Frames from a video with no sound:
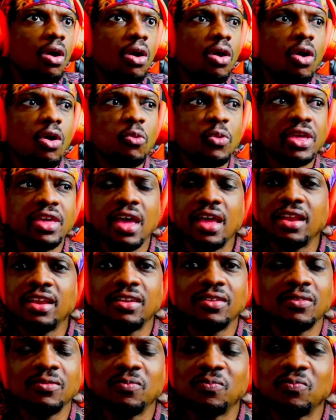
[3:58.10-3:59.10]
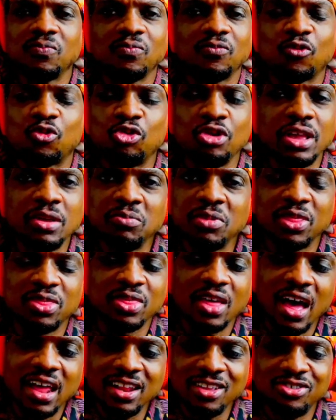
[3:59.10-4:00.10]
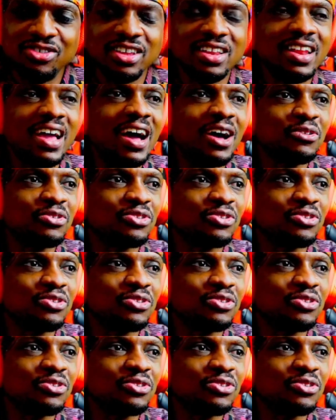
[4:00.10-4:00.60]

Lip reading: Oh, we getting Greek mythology now